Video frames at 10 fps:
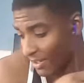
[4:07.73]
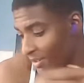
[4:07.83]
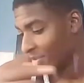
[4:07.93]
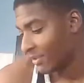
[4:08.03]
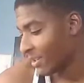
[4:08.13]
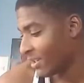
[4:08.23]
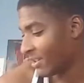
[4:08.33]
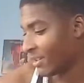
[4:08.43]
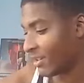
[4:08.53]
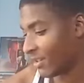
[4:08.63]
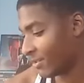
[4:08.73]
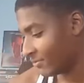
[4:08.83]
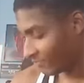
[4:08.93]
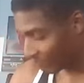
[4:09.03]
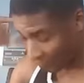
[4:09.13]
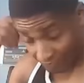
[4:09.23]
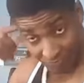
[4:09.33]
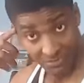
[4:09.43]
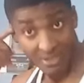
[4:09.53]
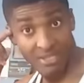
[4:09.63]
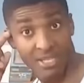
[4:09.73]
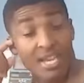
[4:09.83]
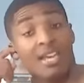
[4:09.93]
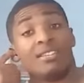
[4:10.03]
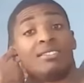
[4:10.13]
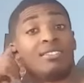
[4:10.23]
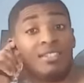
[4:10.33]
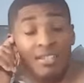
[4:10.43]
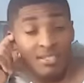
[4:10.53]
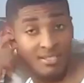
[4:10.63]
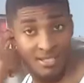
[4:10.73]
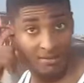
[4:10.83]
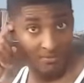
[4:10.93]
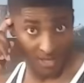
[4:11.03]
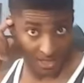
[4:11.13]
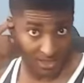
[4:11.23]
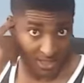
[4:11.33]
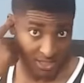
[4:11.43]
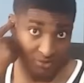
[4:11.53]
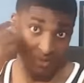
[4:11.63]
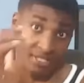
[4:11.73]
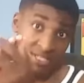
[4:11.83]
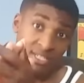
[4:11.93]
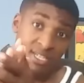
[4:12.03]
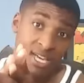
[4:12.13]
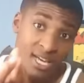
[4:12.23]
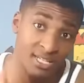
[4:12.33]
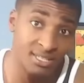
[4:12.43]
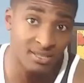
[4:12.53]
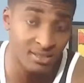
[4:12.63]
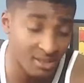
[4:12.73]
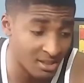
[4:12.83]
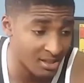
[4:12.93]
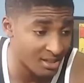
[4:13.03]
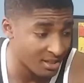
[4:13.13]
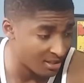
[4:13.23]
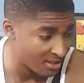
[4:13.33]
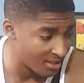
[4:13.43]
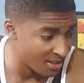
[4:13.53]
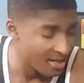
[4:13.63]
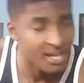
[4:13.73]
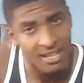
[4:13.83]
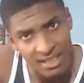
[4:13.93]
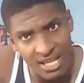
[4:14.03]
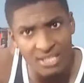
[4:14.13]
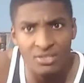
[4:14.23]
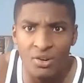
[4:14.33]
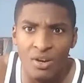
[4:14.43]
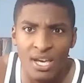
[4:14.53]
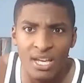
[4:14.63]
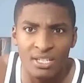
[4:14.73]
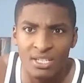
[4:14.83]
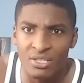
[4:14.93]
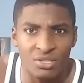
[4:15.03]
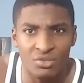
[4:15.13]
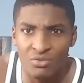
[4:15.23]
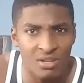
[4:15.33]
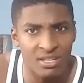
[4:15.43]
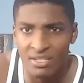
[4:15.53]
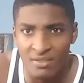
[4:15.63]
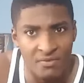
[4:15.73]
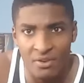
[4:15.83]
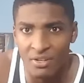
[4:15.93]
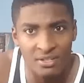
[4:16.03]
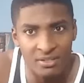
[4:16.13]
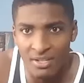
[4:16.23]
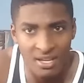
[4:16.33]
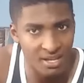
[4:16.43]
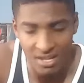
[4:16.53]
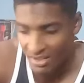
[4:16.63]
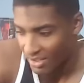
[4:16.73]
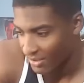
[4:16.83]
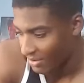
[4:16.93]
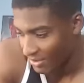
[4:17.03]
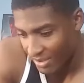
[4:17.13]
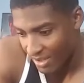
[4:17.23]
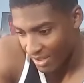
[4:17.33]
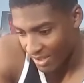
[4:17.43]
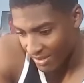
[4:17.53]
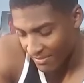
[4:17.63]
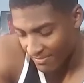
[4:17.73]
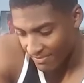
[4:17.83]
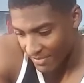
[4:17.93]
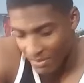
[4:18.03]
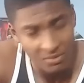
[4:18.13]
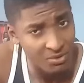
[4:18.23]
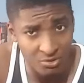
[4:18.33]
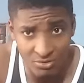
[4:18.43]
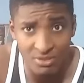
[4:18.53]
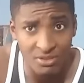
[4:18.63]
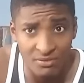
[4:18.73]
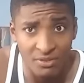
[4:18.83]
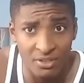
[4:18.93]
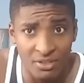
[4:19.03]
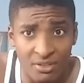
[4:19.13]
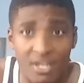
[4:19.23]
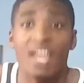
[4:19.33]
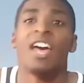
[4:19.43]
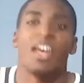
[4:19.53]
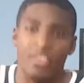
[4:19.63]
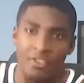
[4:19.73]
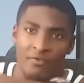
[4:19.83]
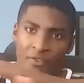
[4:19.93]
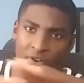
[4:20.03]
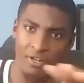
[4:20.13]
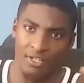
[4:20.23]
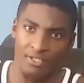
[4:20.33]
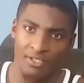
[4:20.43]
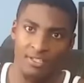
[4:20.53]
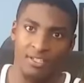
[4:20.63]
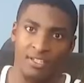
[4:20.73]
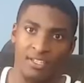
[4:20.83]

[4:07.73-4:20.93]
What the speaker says: Wow, okay. That does seem like an interesting cast. Let's go ahead and get straight into the verdict, okay? I won't go straight into the verdict. Okay? The verdict.